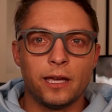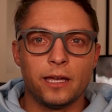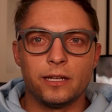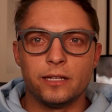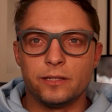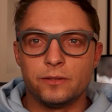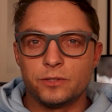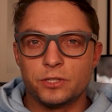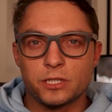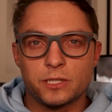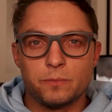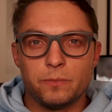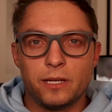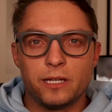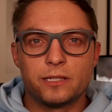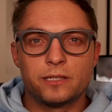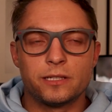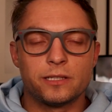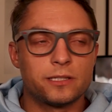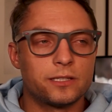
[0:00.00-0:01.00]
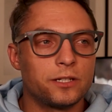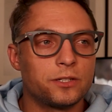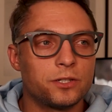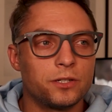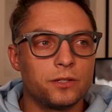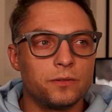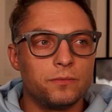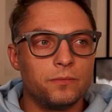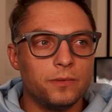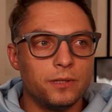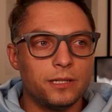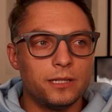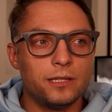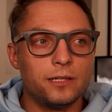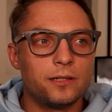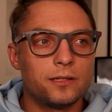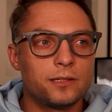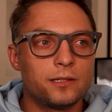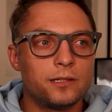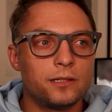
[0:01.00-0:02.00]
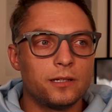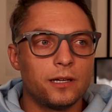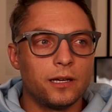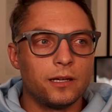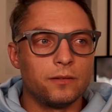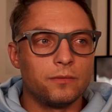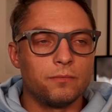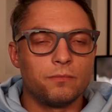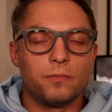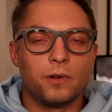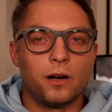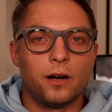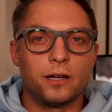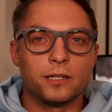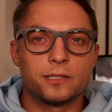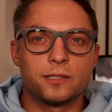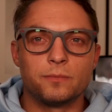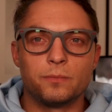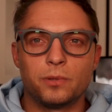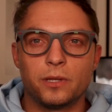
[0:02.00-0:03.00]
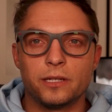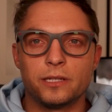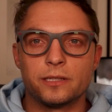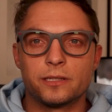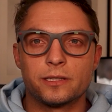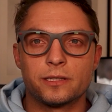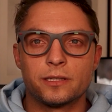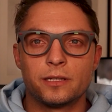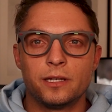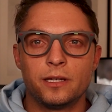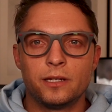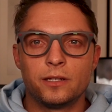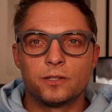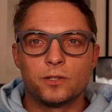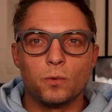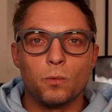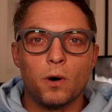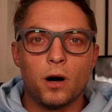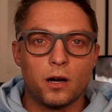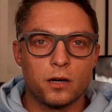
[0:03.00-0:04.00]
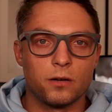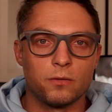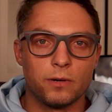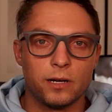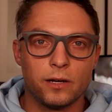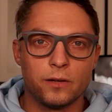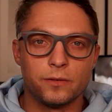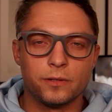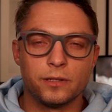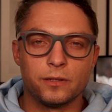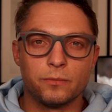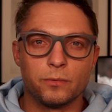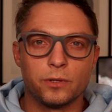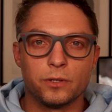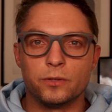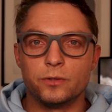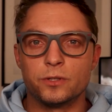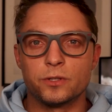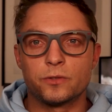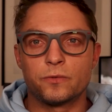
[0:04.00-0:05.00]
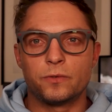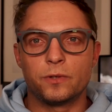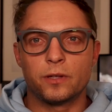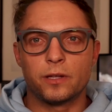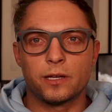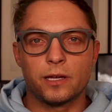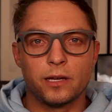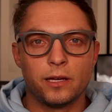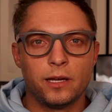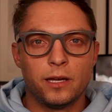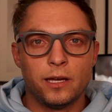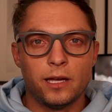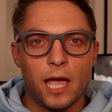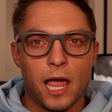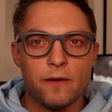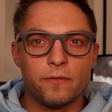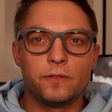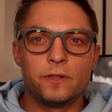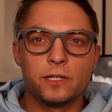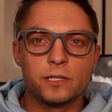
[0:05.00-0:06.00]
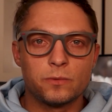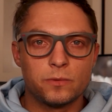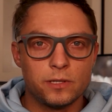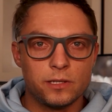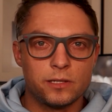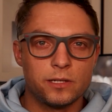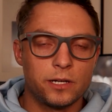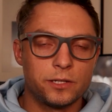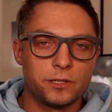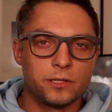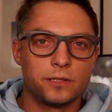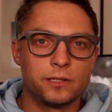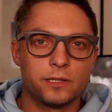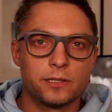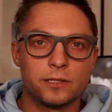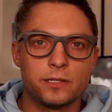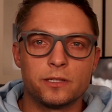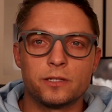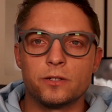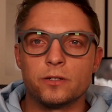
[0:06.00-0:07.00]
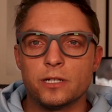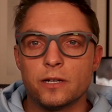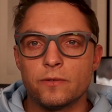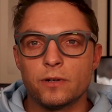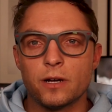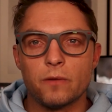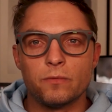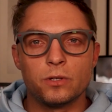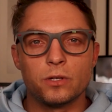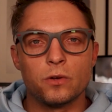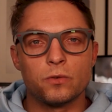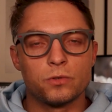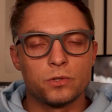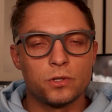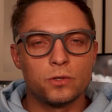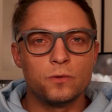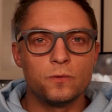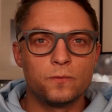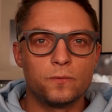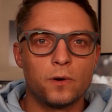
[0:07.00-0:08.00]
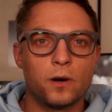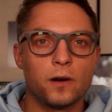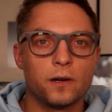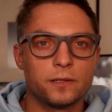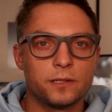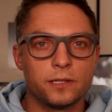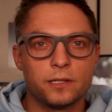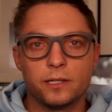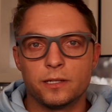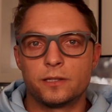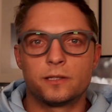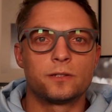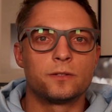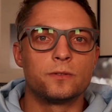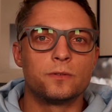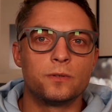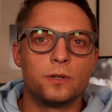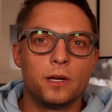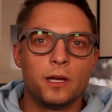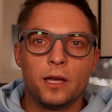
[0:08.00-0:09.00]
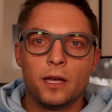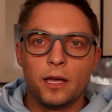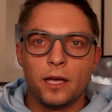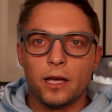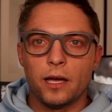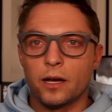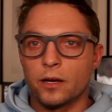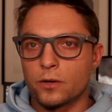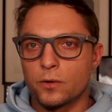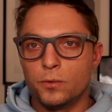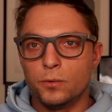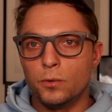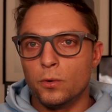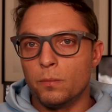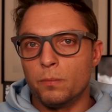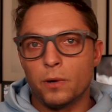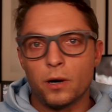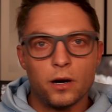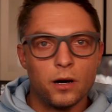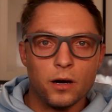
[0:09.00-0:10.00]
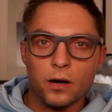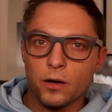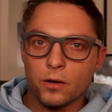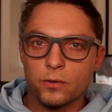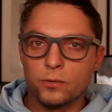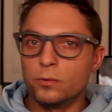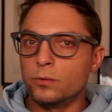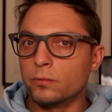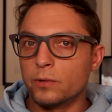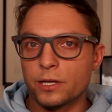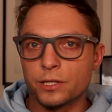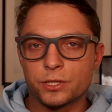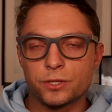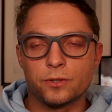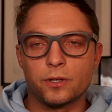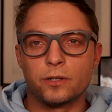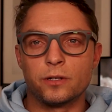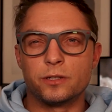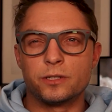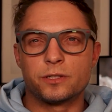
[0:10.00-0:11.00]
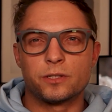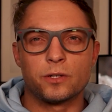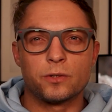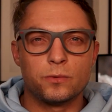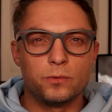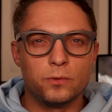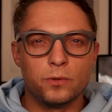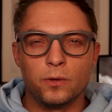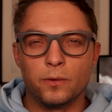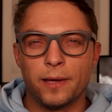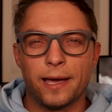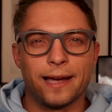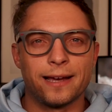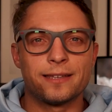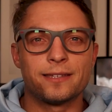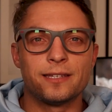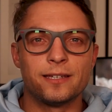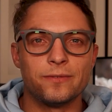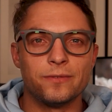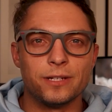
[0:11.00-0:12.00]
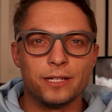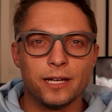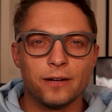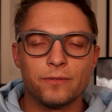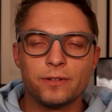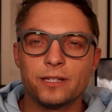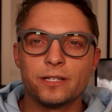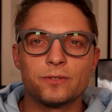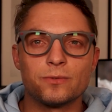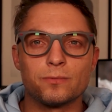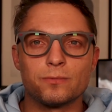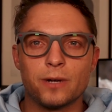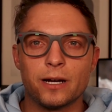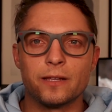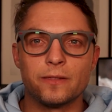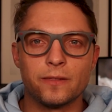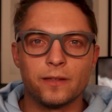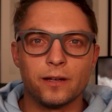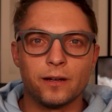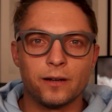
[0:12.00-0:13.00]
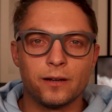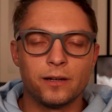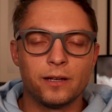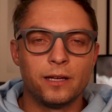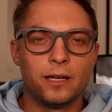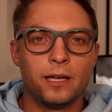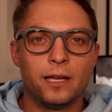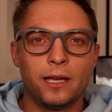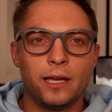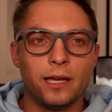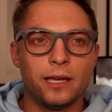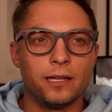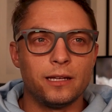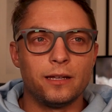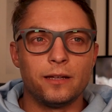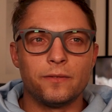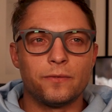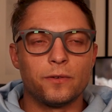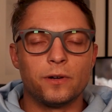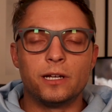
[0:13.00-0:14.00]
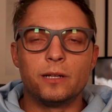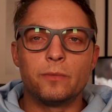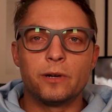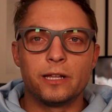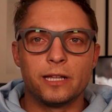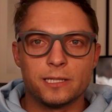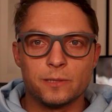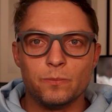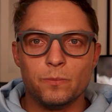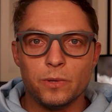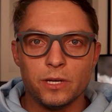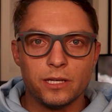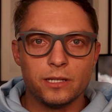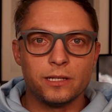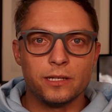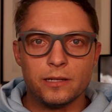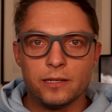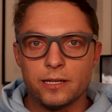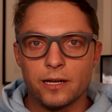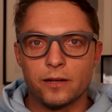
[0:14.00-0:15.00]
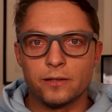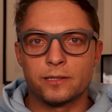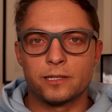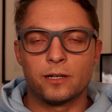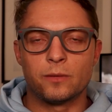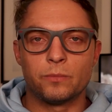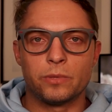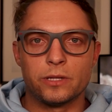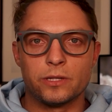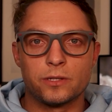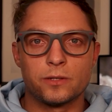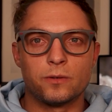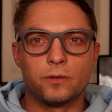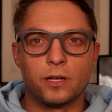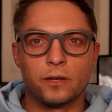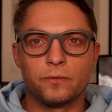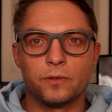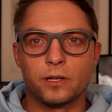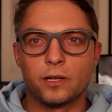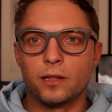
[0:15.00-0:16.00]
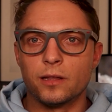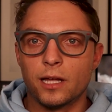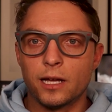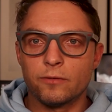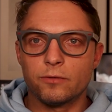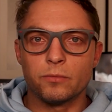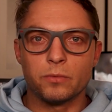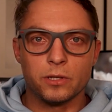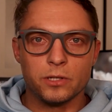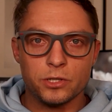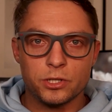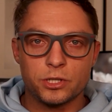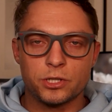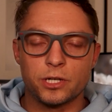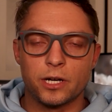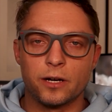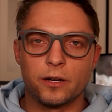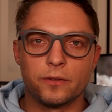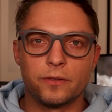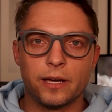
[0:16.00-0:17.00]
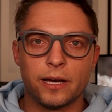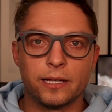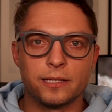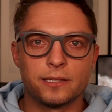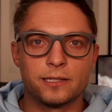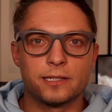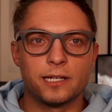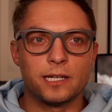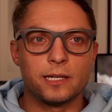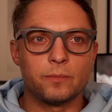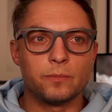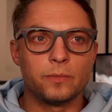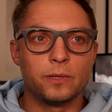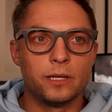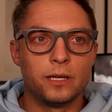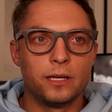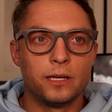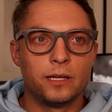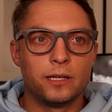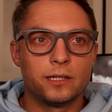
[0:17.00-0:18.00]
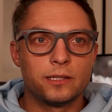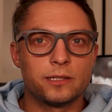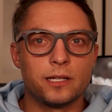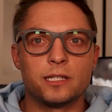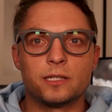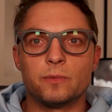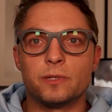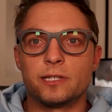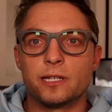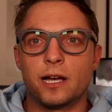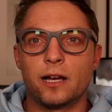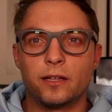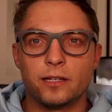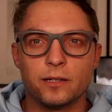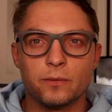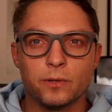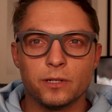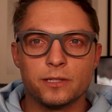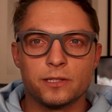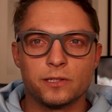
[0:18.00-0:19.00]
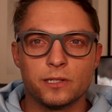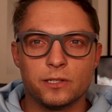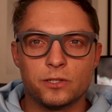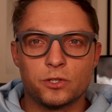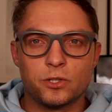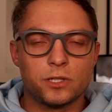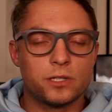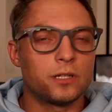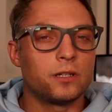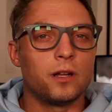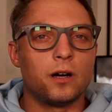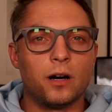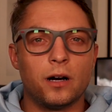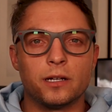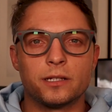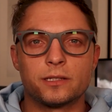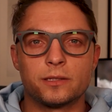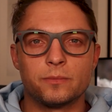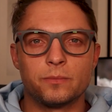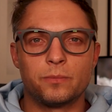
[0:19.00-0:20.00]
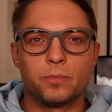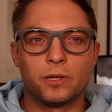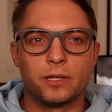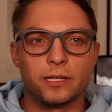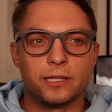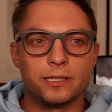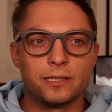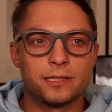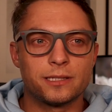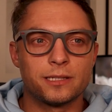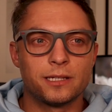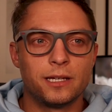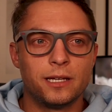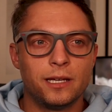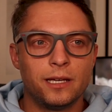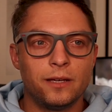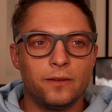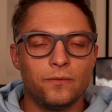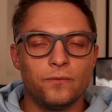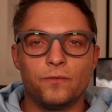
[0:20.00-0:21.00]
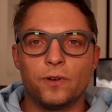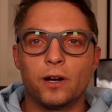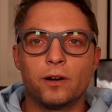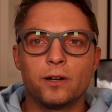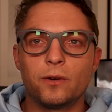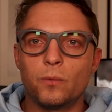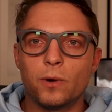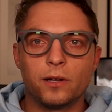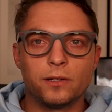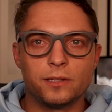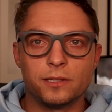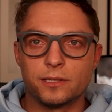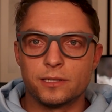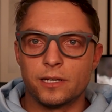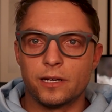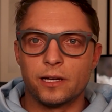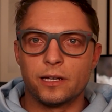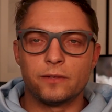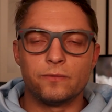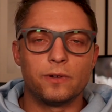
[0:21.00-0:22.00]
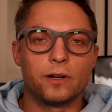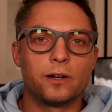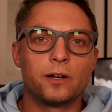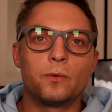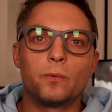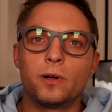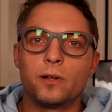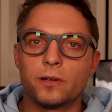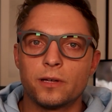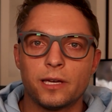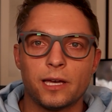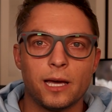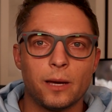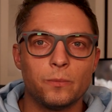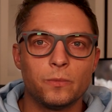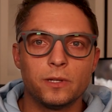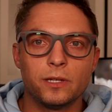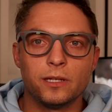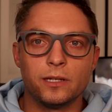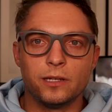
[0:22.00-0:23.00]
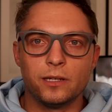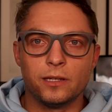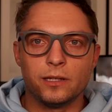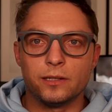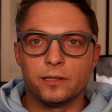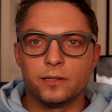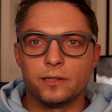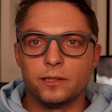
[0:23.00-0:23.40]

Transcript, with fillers: and it just makes it such an easy and awesome place to walk around in where you just feel like everything's within touching distance. You're never having to go too far to get to a cool bar, cool restaurant, or just a cool activity. Everything's right there. And for anybody that's been in downtown Pensacola, I feel like a lot of them can share that same sentimentality where it's, it's just an awesome place, very well designed, very well kept. It, it